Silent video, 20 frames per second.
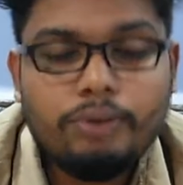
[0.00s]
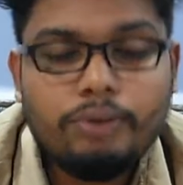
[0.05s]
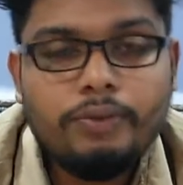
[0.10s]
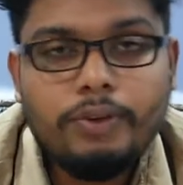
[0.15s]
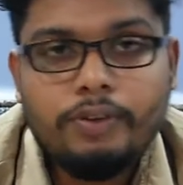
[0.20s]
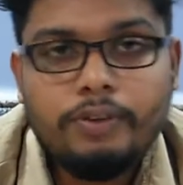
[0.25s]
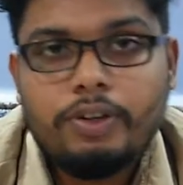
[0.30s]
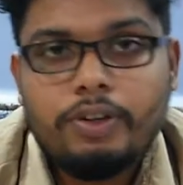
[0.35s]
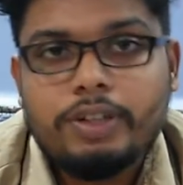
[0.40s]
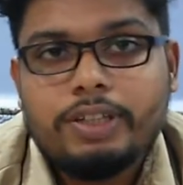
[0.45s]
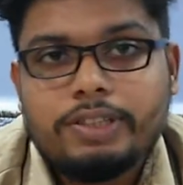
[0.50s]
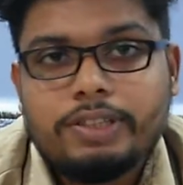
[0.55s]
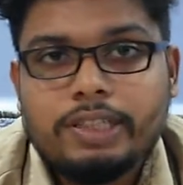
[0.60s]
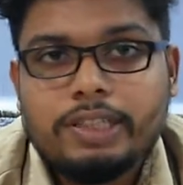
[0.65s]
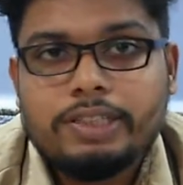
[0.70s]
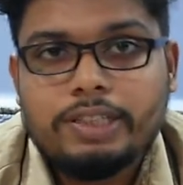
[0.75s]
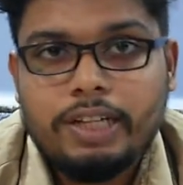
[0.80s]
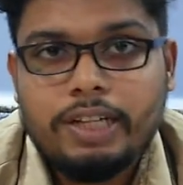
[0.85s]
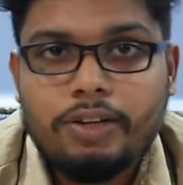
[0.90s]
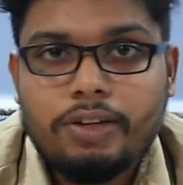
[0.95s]
we will
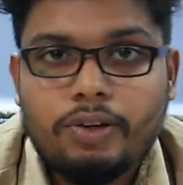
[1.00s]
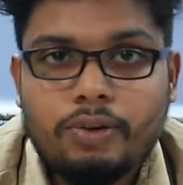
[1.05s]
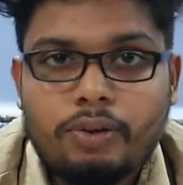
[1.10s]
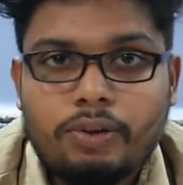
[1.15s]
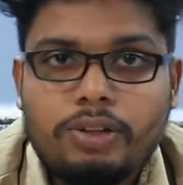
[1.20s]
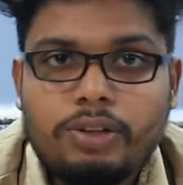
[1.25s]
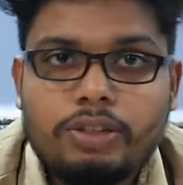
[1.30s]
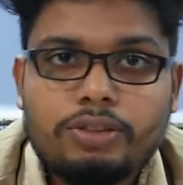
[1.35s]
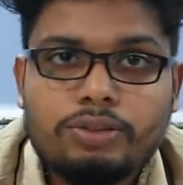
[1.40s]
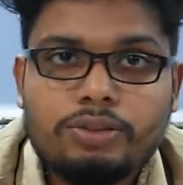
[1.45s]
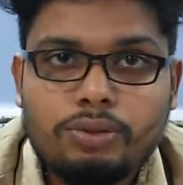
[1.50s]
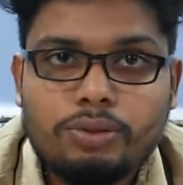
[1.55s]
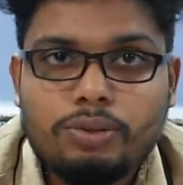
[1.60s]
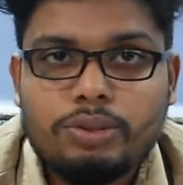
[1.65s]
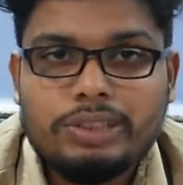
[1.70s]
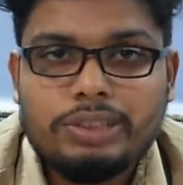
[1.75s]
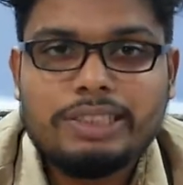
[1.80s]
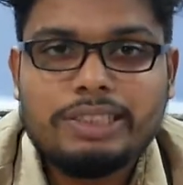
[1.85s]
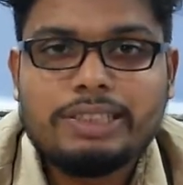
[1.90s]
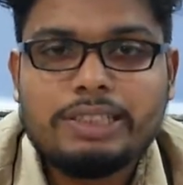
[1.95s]
discuss later on.
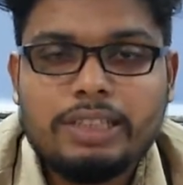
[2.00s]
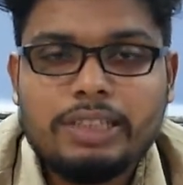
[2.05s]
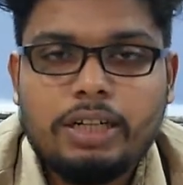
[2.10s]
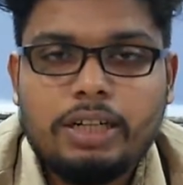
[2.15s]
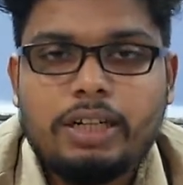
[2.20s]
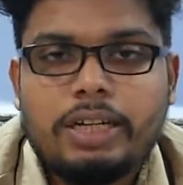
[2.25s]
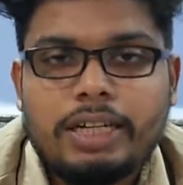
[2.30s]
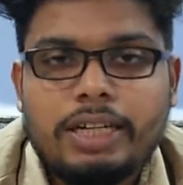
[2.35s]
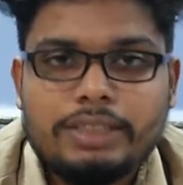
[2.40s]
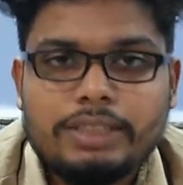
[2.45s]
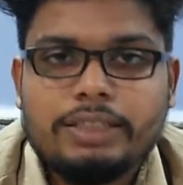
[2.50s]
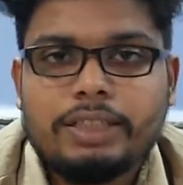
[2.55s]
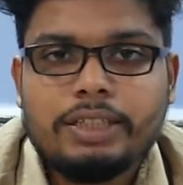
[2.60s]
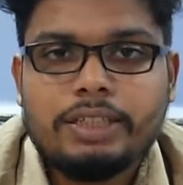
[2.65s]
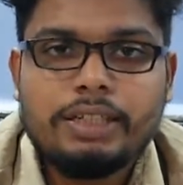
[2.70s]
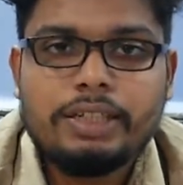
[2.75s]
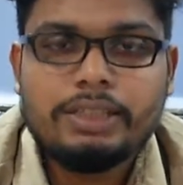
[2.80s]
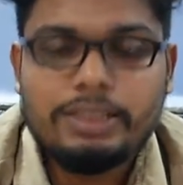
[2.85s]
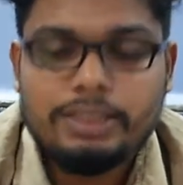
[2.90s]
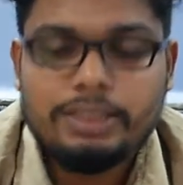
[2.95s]
So just in a
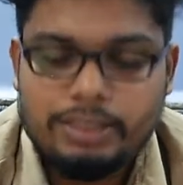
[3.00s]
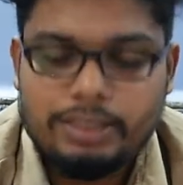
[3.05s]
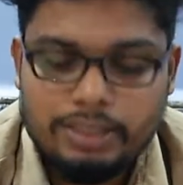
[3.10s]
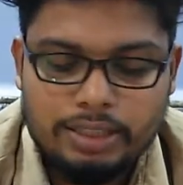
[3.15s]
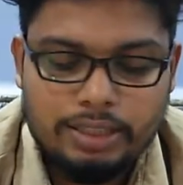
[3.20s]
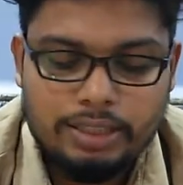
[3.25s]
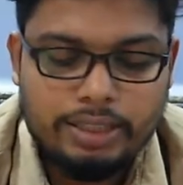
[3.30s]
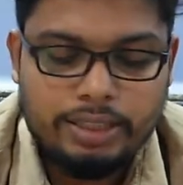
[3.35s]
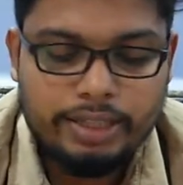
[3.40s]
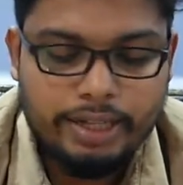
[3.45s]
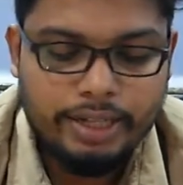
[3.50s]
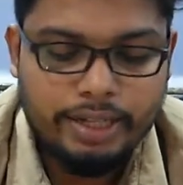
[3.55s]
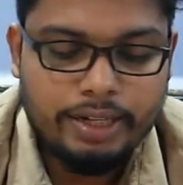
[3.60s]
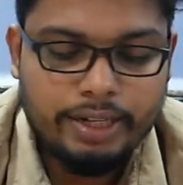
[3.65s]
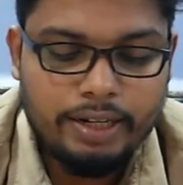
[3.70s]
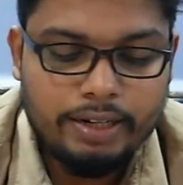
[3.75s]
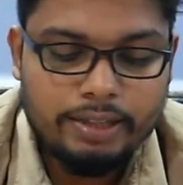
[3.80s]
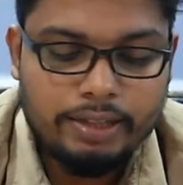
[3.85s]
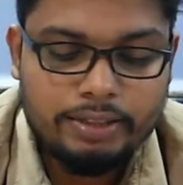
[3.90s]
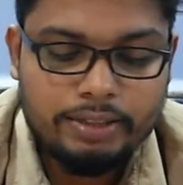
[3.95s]
general sense, take
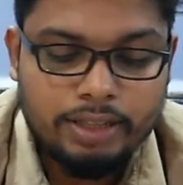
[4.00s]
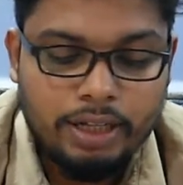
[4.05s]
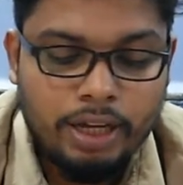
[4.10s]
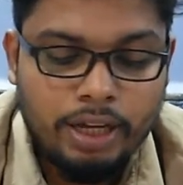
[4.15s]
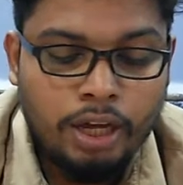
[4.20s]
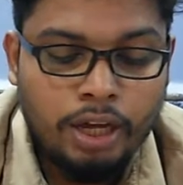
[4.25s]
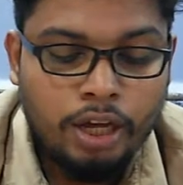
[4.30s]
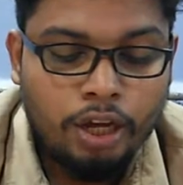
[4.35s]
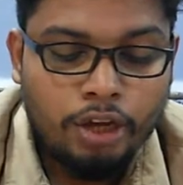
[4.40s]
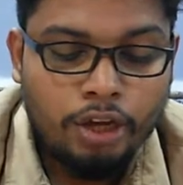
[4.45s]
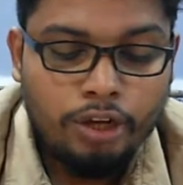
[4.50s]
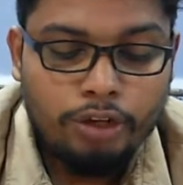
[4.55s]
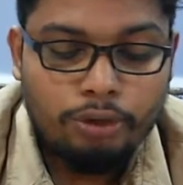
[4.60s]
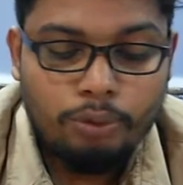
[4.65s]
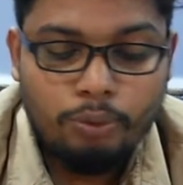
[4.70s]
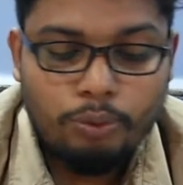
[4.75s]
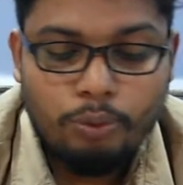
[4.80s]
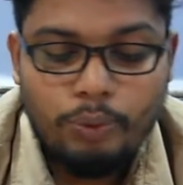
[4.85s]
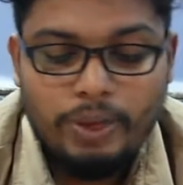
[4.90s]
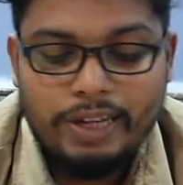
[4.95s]
it as
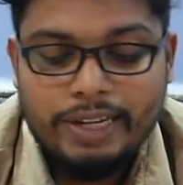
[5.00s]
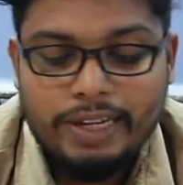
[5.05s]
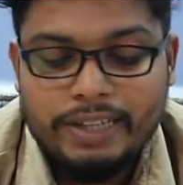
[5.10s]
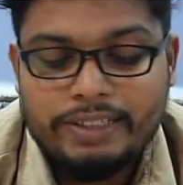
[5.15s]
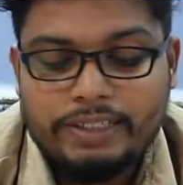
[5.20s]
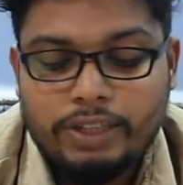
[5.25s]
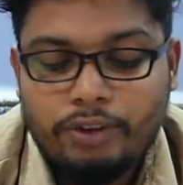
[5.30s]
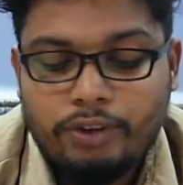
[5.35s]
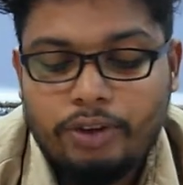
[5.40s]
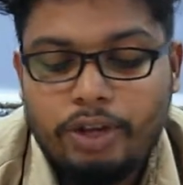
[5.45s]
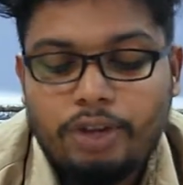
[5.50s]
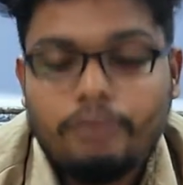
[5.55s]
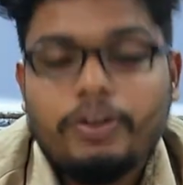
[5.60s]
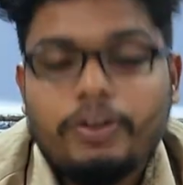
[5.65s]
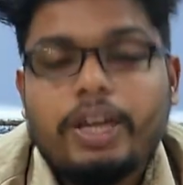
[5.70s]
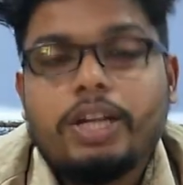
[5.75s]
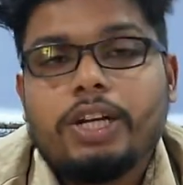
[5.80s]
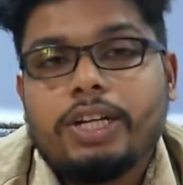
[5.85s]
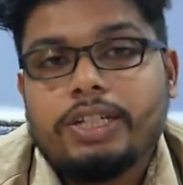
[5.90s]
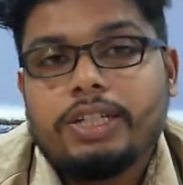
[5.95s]
to quick discovery of
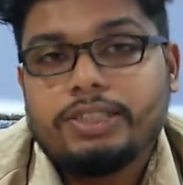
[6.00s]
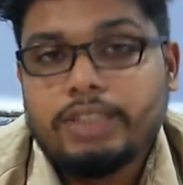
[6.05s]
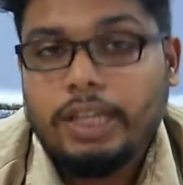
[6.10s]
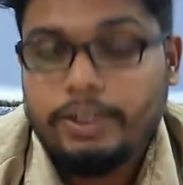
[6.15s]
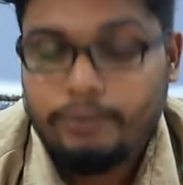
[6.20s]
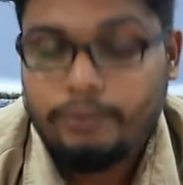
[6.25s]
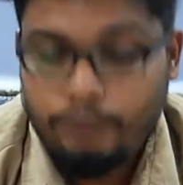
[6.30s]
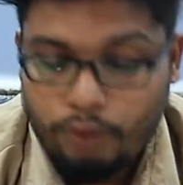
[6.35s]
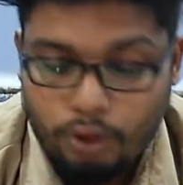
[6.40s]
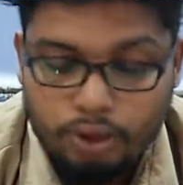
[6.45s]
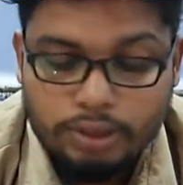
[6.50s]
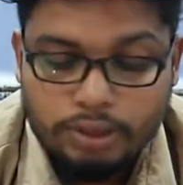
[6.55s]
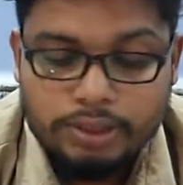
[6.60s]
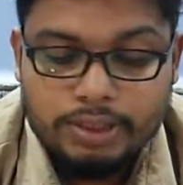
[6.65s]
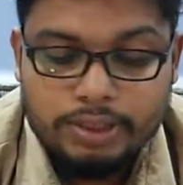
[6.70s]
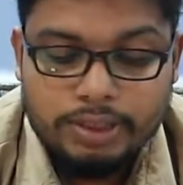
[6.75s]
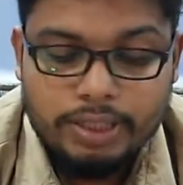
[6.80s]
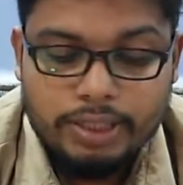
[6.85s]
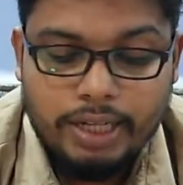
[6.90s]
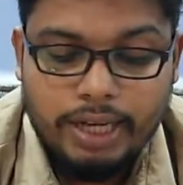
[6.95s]
errors and
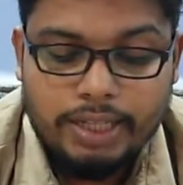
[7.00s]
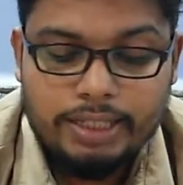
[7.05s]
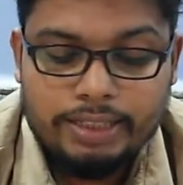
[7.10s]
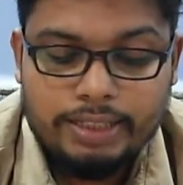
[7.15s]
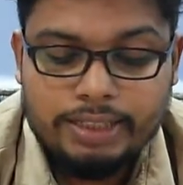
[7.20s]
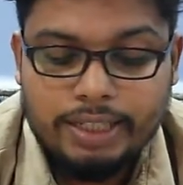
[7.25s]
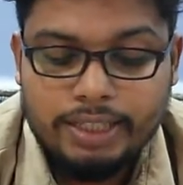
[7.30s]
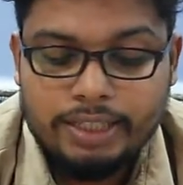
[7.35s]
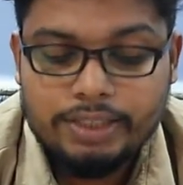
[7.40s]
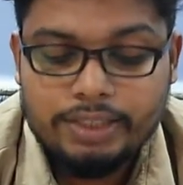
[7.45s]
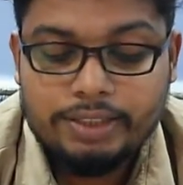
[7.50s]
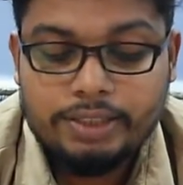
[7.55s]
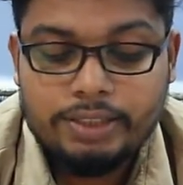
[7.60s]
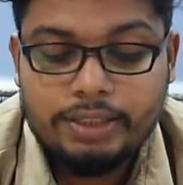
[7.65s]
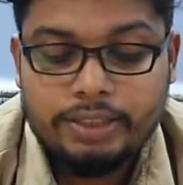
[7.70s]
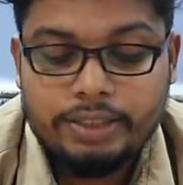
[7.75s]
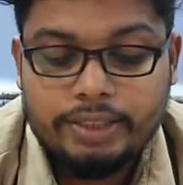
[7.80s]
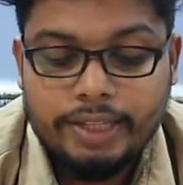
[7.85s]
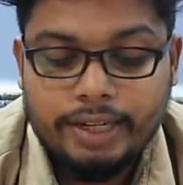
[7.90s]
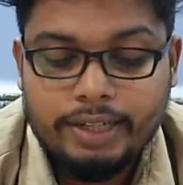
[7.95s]
frauds. And the
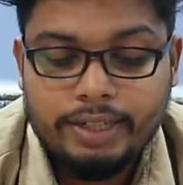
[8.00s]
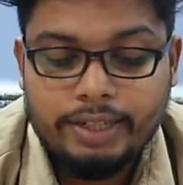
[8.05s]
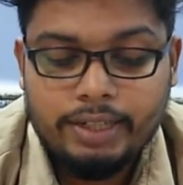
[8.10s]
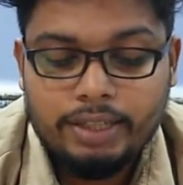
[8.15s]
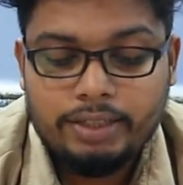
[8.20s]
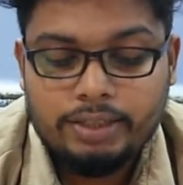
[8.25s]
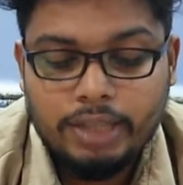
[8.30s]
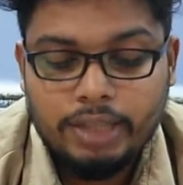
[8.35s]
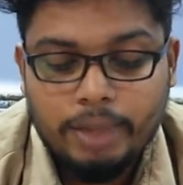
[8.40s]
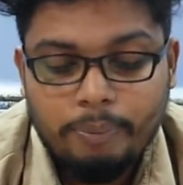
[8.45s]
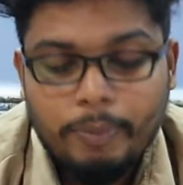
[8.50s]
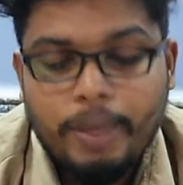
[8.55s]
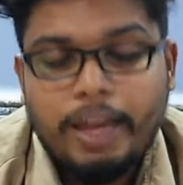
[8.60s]
second thing is